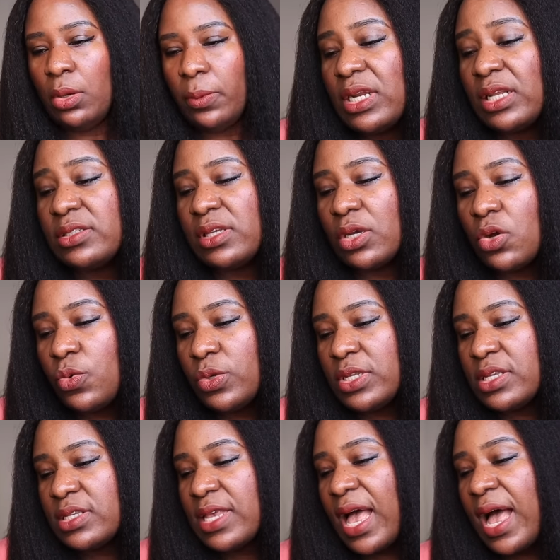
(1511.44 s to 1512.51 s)
Now, the second one
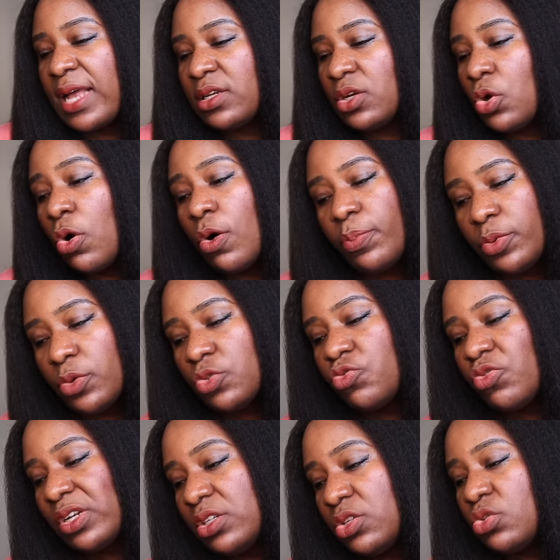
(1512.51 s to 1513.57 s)
is, are the couples
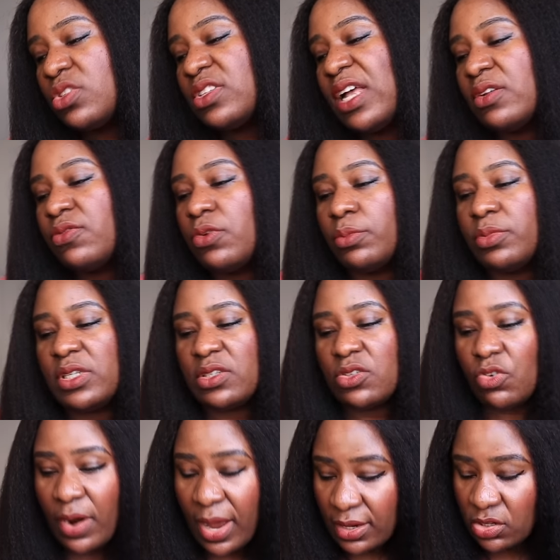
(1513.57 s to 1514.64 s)
ready to start from the
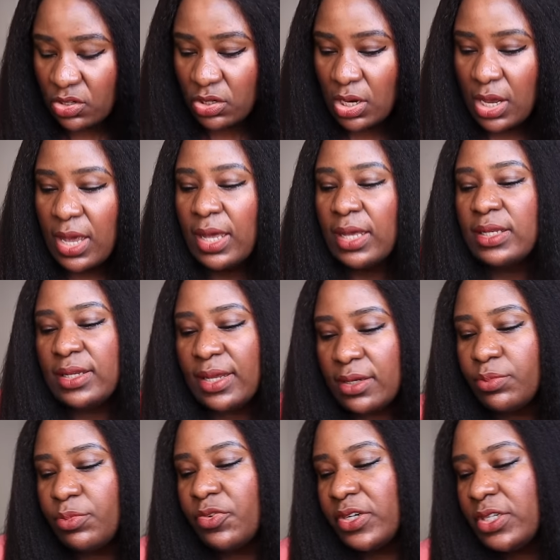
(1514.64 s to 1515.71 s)
scratch?
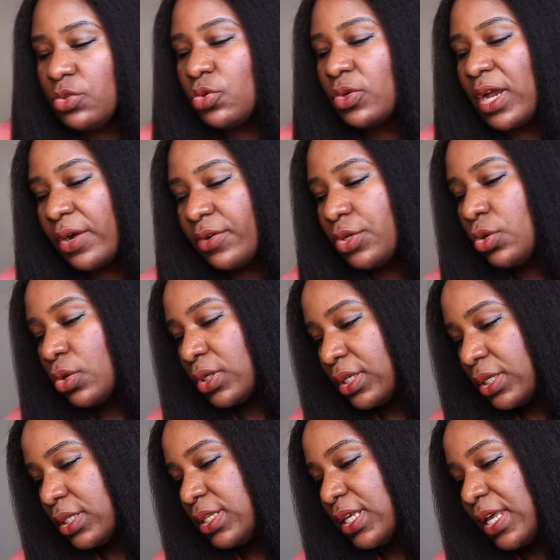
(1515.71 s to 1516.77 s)
Then be ready to carry your
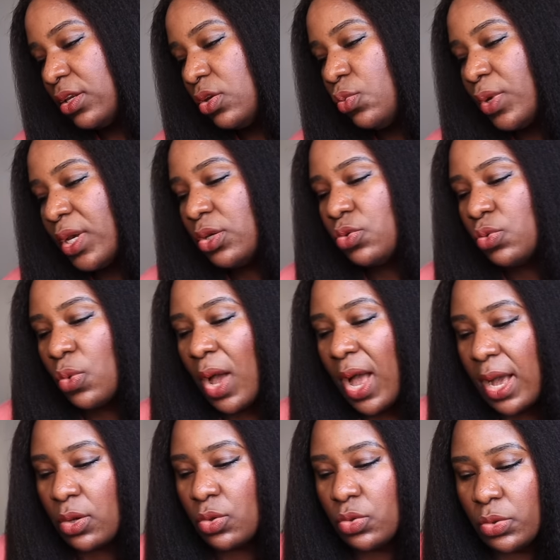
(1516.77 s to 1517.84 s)
kids anywhere you
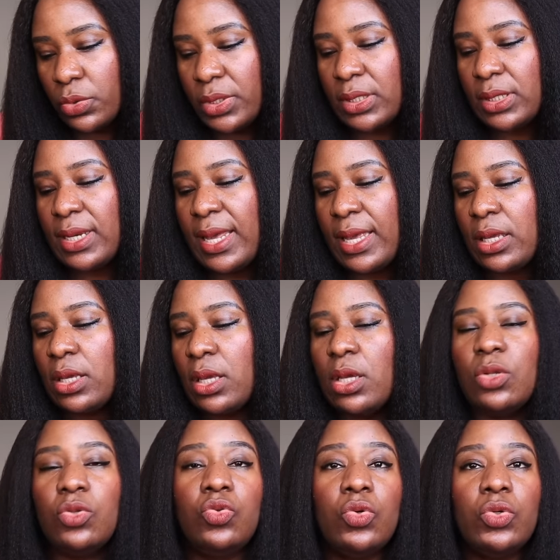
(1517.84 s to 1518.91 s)
are going, like,
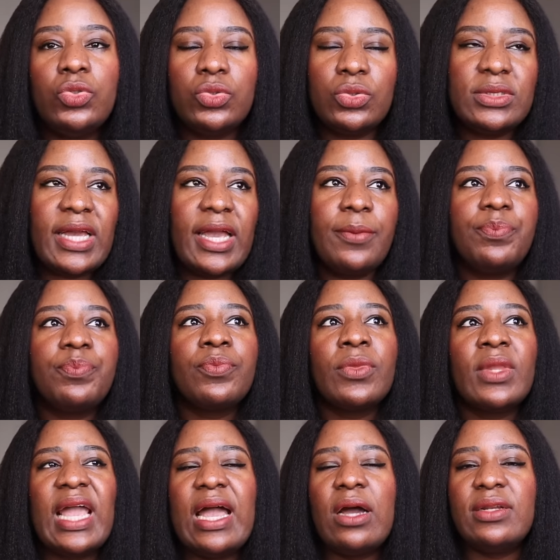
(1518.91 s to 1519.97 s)
no you time.
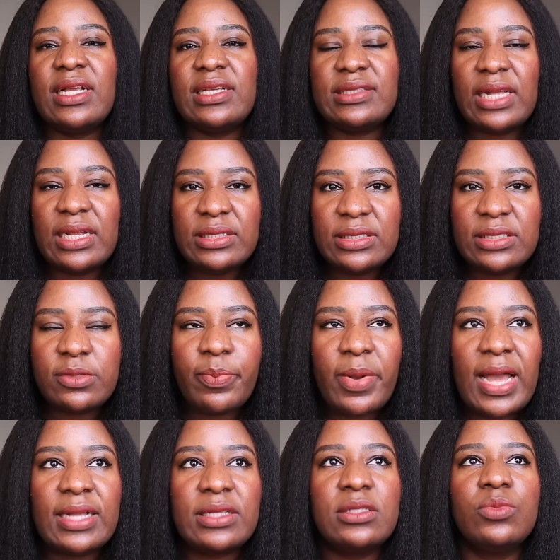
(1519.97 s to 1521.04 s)
I understand this
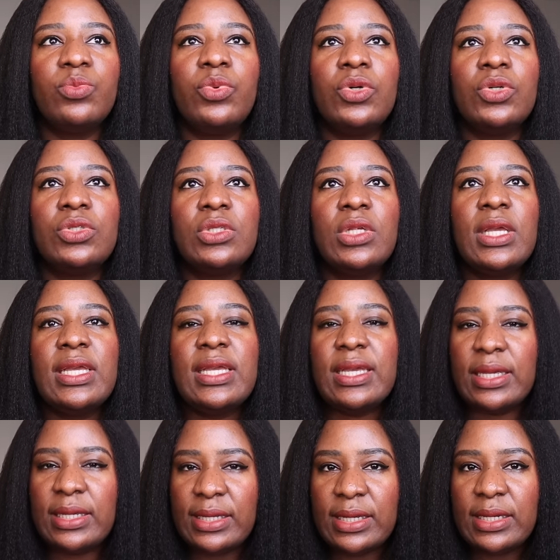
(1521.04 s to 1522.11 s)
part, but
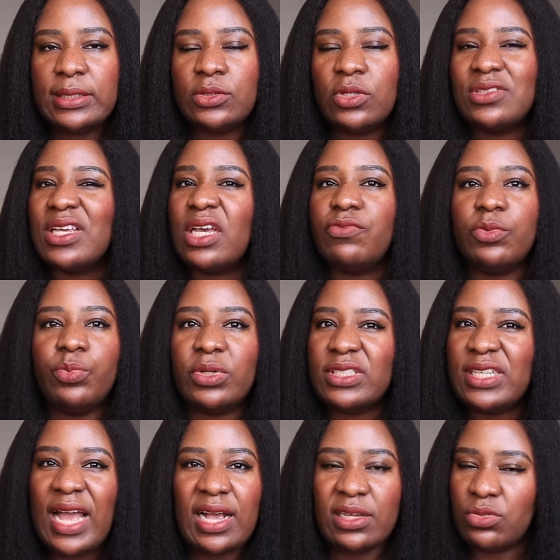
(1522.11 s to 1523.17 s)
again, not
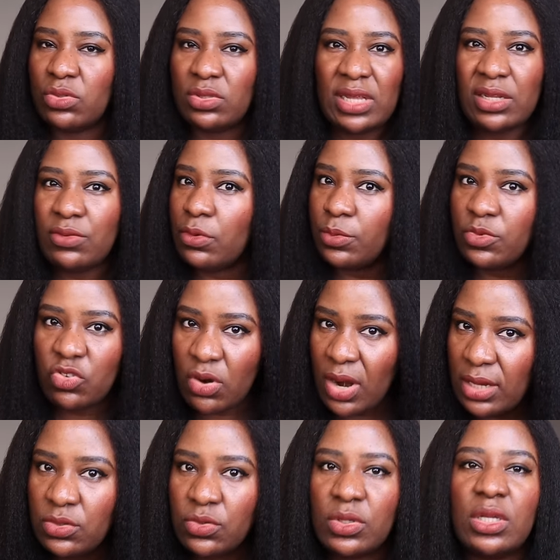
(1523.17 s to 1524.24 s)
everybody has to start from
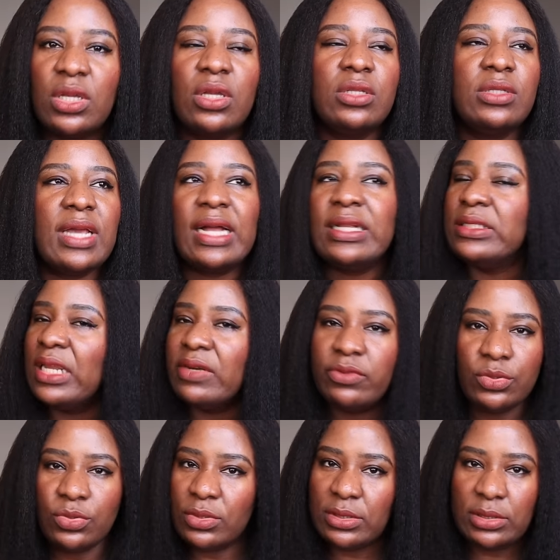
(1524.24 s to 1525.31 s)
scratch, okay? There are
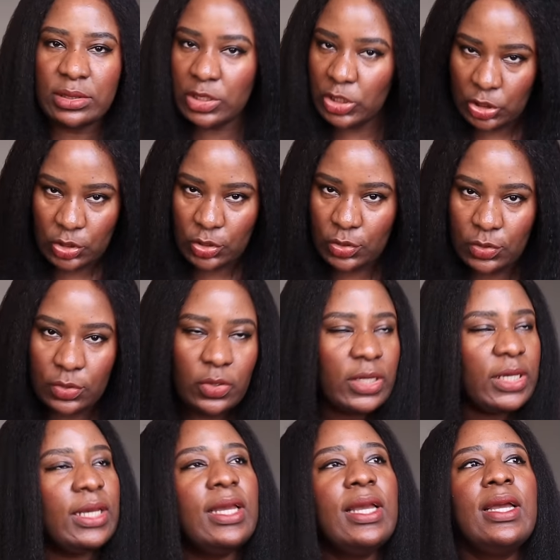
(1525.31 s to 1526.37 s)
levels to this ish,
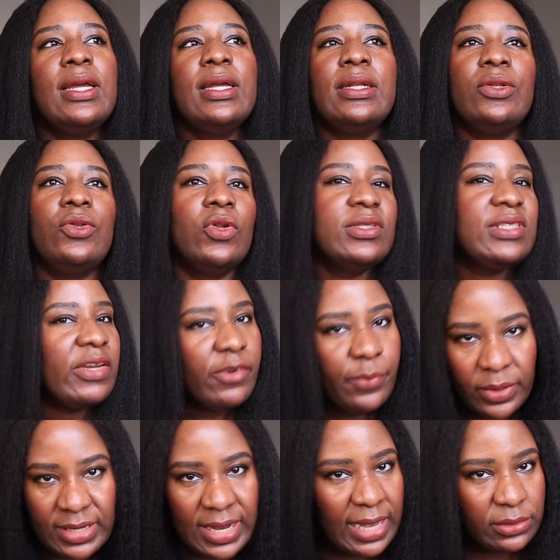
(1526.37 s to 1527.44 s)
okay? Not
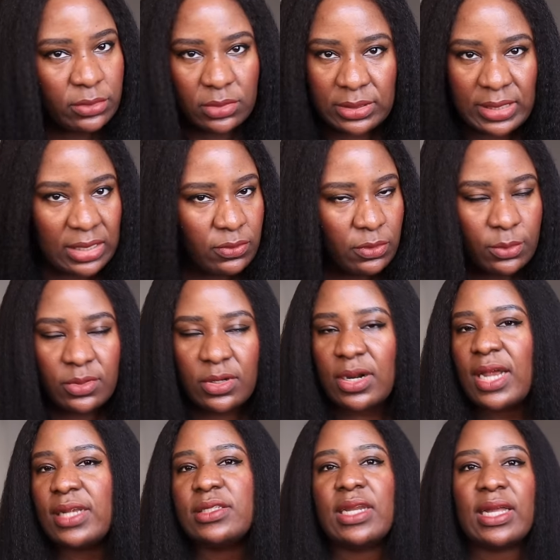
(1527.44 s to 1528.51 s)
everybody has to start from
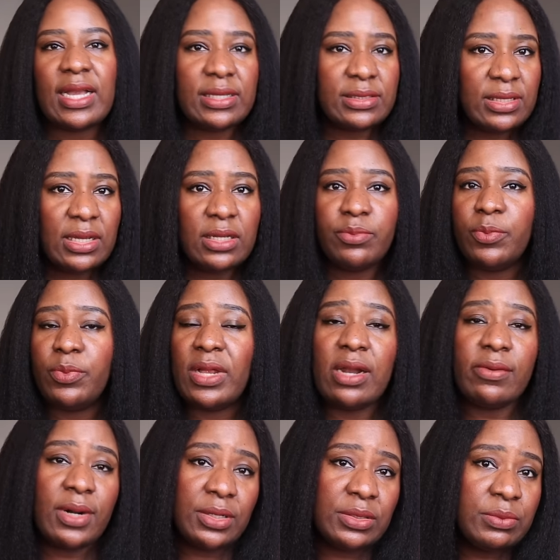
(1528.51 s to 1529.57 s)
scratch. Like I said, people
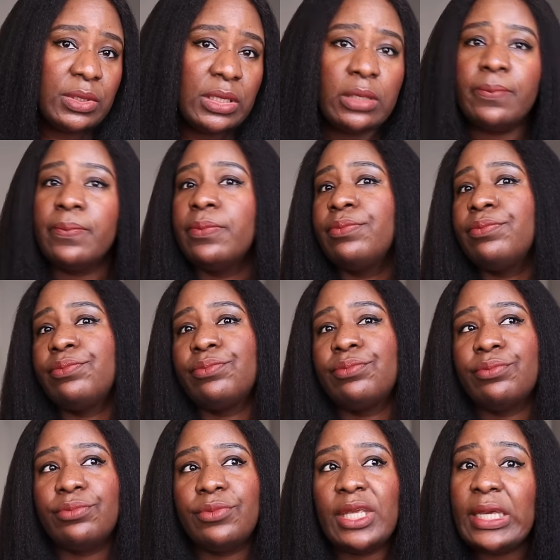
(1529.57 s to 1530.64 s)
around me
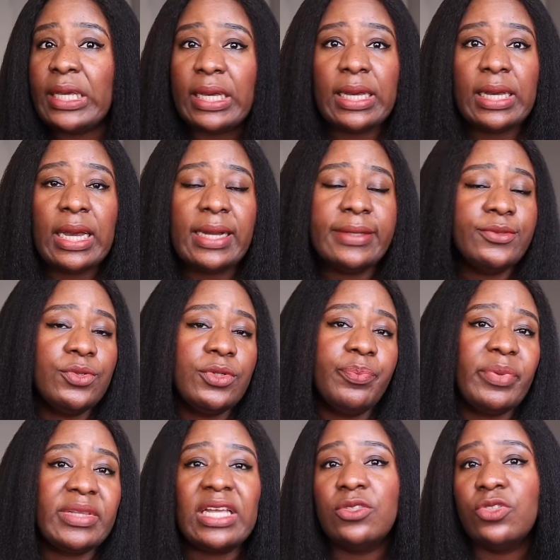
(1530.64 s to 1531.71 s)
here are doing
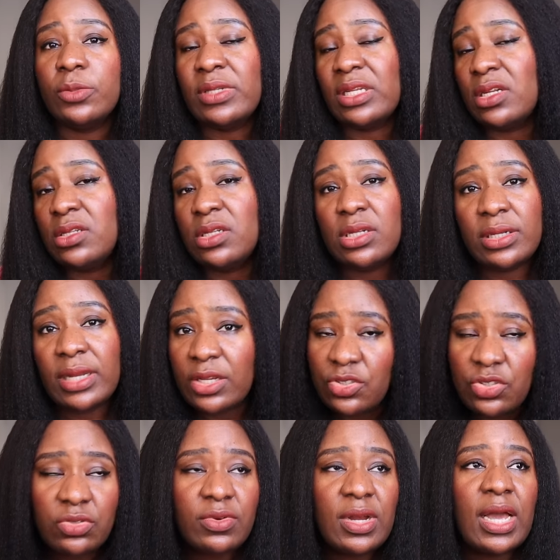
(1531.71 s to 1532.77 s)
better jobs than they did in
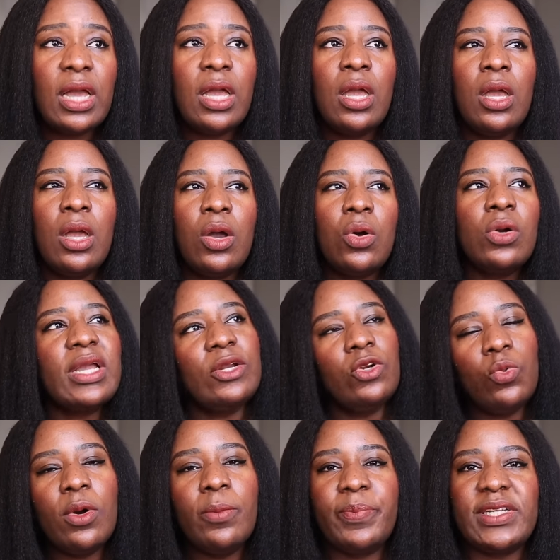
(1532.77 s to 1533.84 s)
Nigeria. Okay, I know
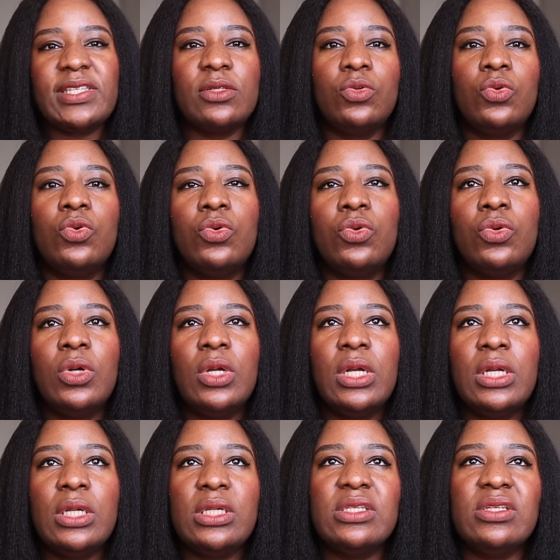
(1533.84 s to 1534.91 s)
one person who,
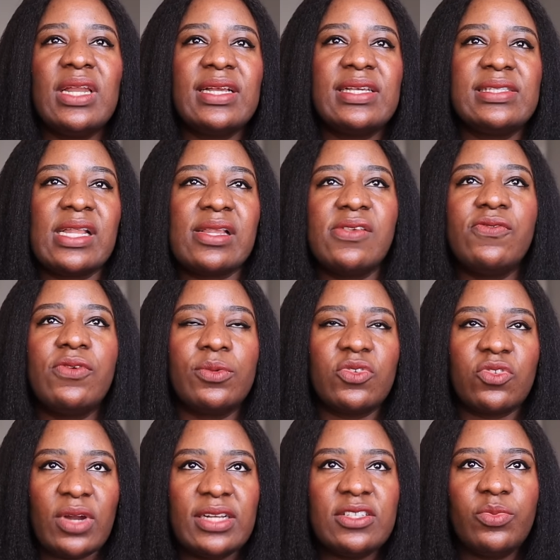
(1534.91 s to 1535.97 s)
it's not like he's starting from
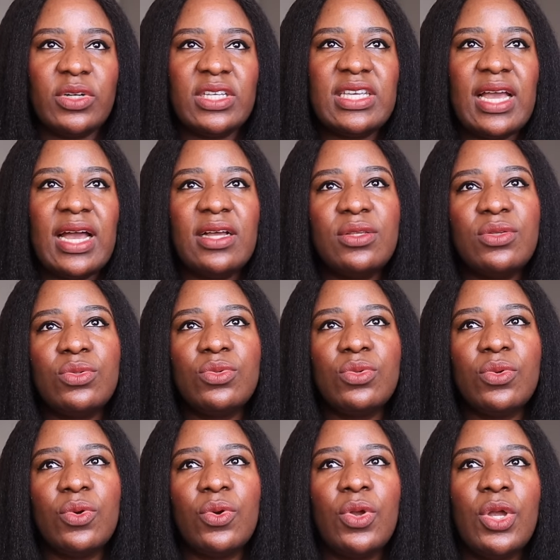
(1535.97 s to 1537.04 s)
scratch, but he has
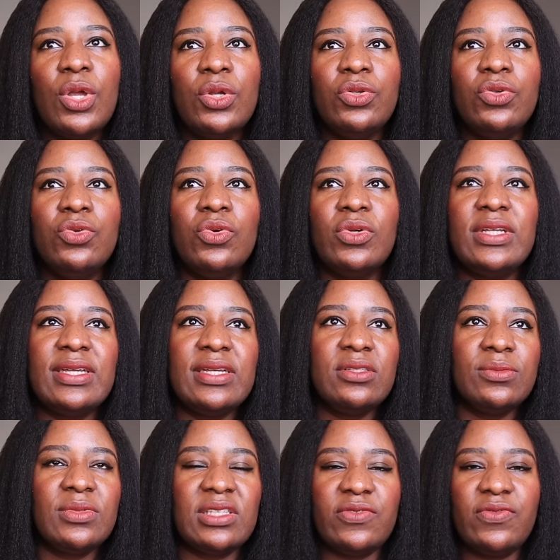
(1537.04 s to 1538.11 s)
to, you know, get
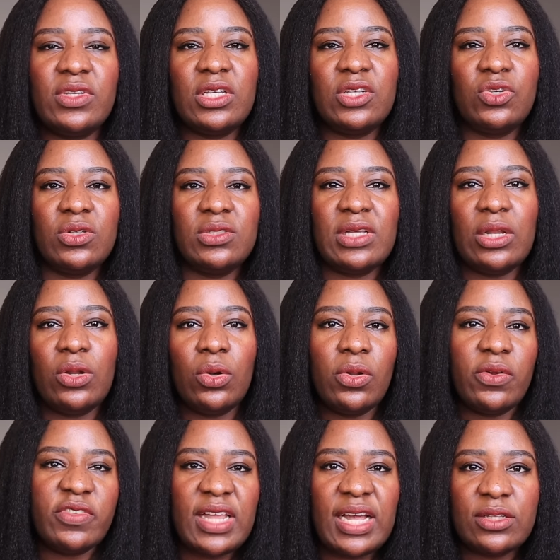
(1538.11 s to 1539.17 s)
some certifications and all
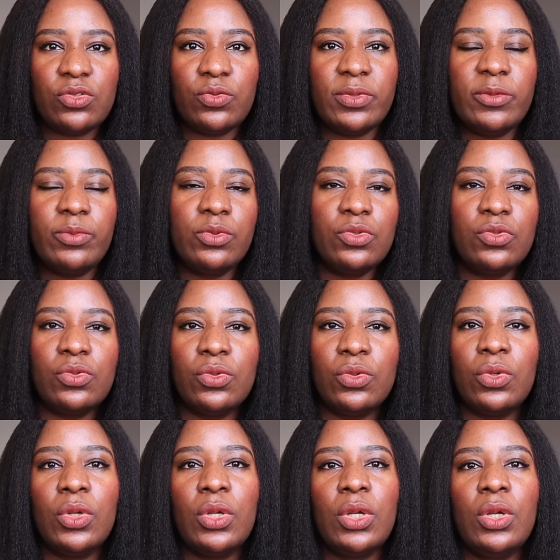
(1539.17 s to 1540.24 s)
of that to be able
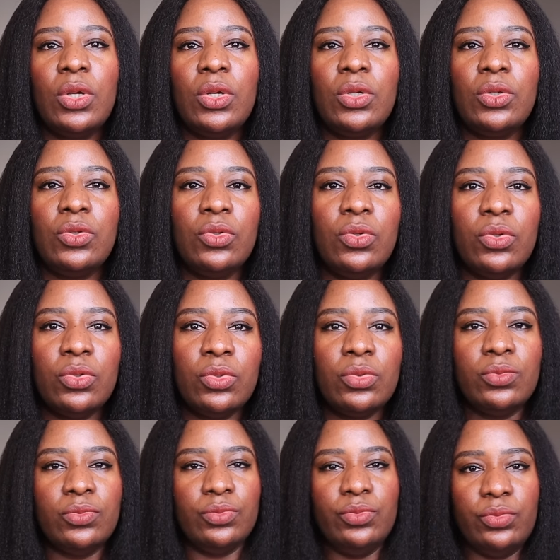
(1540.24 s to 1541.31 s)
to, you know,